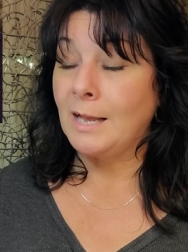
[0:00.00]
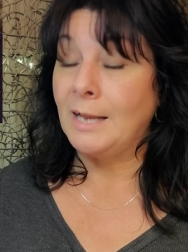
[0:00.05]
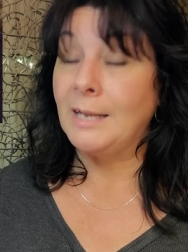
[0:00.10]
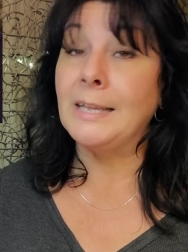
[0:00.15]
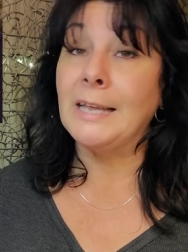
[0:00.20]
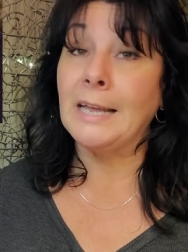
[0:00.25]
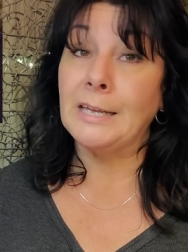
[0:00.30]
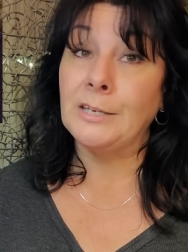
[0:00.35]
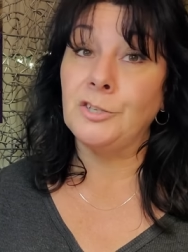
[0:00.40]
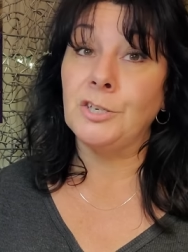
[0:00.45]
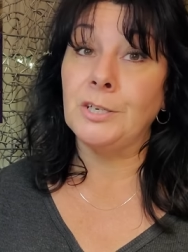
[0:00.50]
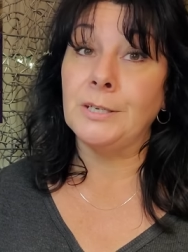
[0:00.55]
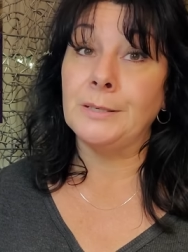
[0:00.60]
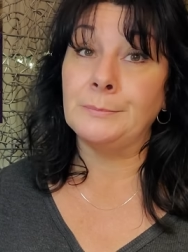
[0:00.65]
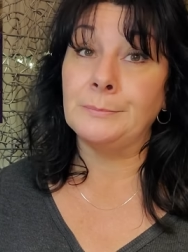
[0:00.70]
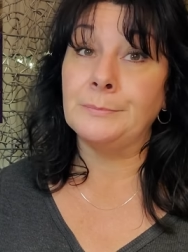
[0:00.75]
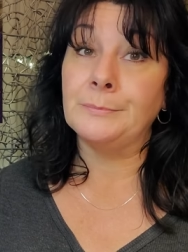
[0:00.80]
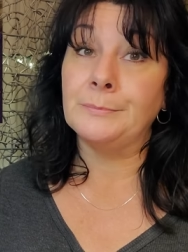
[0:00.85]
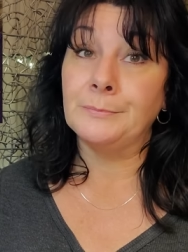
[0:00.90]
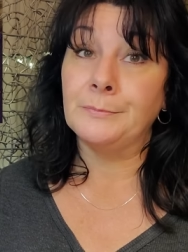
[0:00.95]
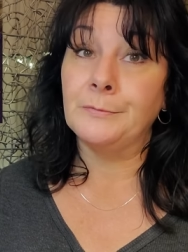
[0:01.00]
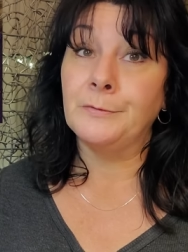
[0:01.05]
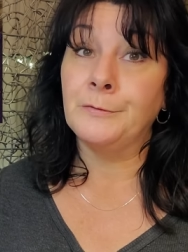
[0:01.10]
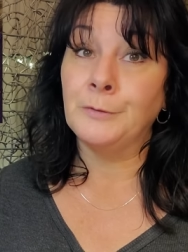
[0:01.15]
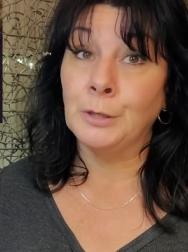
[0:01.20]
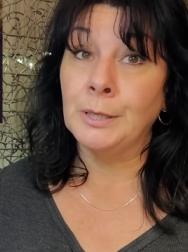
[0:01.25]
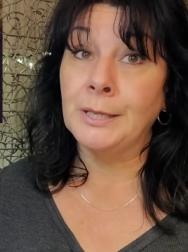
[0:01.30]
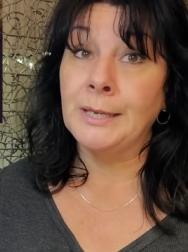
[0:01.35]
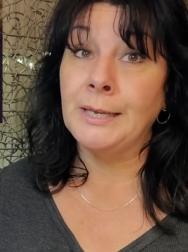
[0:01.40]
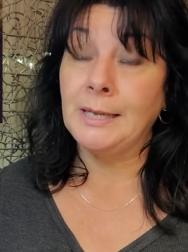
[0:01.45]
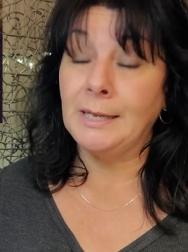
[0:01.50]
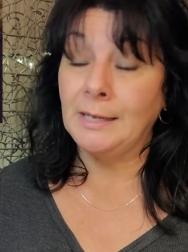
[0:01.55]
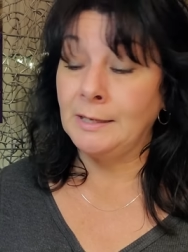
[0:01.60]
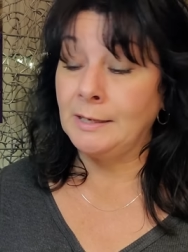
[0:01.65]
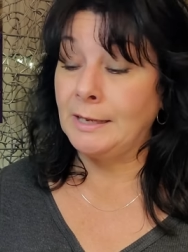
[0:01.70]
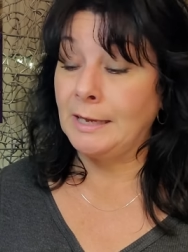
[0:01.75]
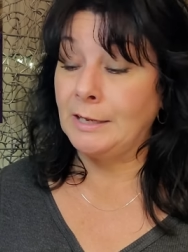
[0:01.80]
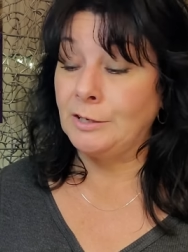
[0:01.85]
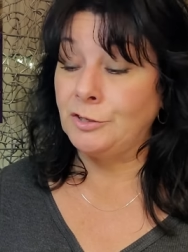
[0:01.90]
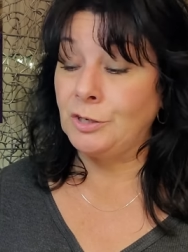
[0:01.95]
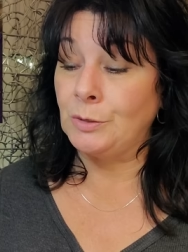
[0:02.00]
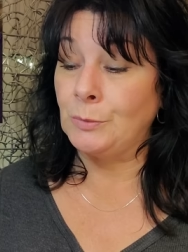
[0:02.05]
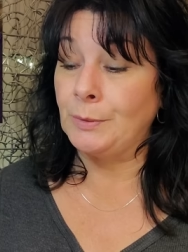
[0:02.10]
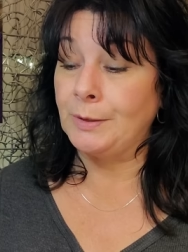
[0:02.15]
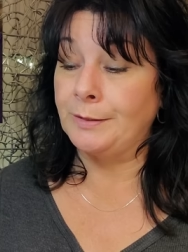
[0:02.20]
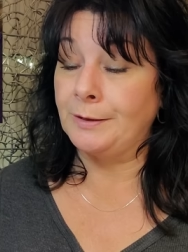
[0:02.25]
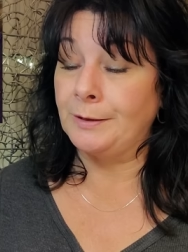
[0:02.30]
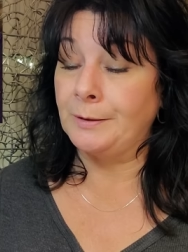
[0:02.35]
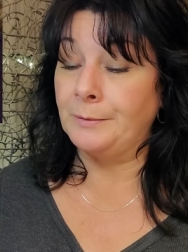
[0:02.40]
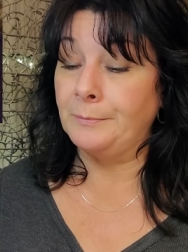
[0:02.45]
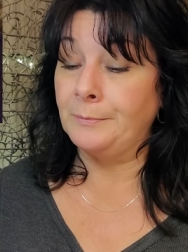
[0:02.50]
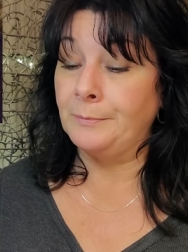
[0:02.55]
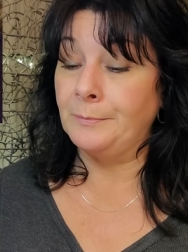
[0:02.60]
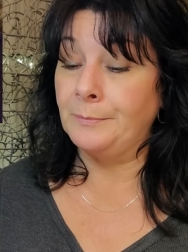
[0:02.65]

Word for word: engaging, fully engaging with it.